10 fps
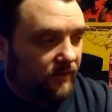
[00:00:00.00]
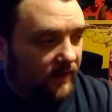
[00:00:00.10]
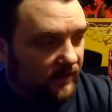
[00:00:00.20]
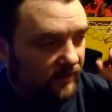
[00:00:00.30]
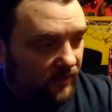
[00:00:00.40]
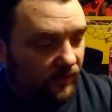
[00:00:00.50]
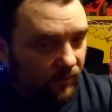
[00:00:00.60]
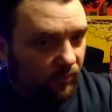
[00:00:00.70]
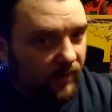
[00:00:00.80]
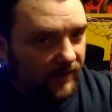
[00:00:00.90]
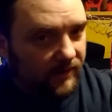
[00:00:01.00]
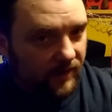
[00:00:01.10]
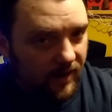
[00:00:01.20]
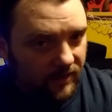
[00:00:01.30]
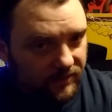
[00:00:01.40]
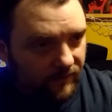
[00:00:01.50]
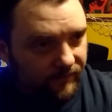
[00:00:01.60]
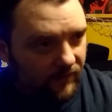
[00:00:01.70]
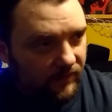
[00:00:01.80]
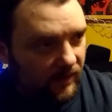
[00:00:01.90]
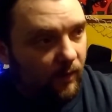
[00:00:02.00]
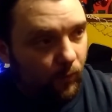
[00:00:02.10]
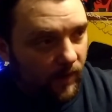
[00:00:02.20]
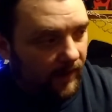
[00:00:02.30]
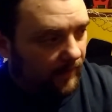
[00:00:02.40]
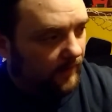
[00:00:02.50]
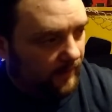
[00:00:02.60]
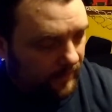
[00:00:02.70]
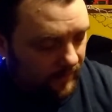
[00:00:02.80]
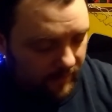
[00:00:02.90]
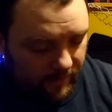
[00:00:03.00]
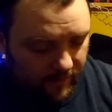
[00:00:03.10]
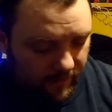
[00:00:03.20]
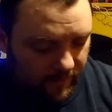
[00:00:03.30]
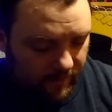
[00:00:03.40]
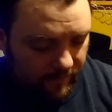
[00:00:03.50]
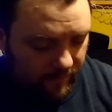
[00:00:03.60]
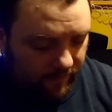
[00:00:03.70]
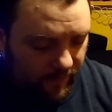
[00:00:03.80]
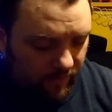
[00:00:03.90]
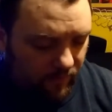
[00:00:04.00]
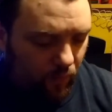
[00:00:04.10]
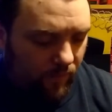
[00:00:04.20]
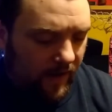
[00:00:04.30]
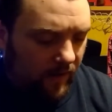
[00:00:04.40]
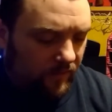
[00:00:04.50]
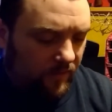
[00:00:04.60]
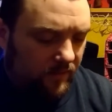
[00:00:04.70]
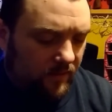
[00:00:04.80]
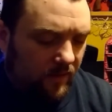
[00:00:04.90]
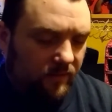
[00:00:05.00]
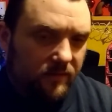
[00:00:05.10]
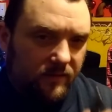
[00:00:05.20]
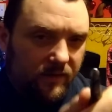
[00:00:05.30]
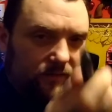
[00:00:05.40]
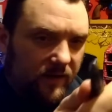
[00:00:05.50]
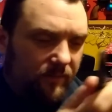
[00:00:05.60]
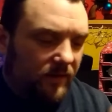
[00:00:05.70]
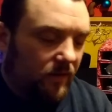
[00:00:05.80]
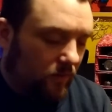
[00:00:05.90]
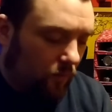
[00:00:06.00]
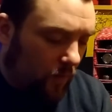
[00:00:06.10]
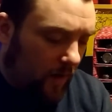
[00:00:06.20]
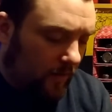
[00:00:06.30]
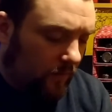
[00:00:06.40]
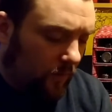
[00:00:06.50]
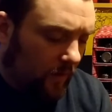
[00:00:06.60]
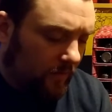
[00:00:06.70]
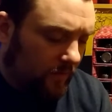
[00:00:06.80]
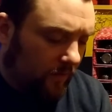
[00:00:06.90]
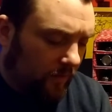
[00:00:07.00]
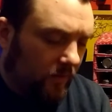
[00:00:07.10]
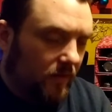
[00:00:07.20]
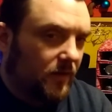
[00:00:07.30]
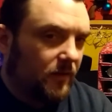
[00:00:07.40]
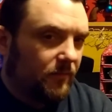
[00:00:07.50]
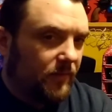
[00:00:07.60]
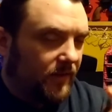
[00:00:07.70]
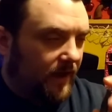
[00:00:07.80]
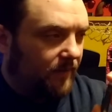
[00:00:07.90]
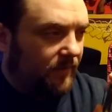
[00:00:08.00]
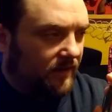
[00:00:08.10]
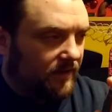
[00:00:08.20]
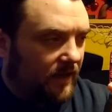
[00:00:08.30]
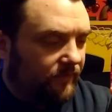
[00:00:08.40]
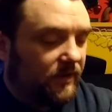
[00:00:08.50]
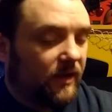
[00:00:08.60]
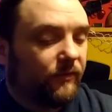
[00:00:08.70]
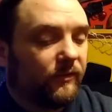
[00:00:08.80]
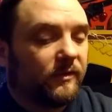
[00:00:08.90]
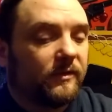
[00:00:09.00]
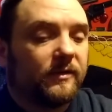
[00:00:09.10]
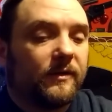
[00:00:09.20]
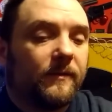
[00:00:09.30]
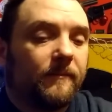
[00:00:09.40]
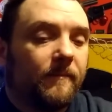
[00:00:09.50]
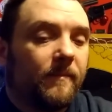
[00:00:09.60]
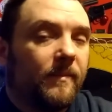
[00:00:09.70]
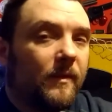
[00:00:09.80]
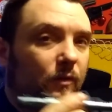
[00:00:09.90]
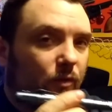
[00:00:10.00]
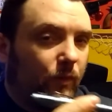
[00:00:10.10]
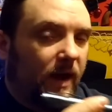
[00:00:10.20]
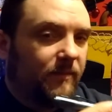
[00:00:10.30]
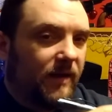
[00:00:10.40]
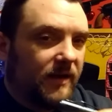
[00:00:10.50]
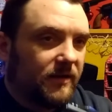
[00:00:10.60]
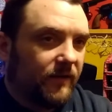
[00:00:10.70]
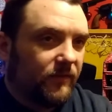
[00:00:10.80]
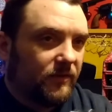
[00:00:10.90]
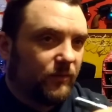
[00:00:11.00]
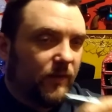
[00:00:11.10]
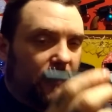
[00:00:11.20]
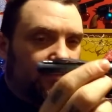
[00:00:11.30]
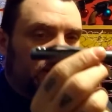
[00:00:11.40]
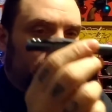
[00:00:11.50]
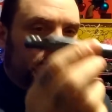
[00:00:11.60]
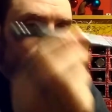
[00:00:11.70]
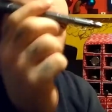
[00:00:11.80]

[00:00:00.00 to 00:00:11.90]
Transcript: these do break glass very well. I've noticed without the tungsten steel tip they don't work quite as good, but that makes a hell of a difference. The weight makes a difference as well, but these are a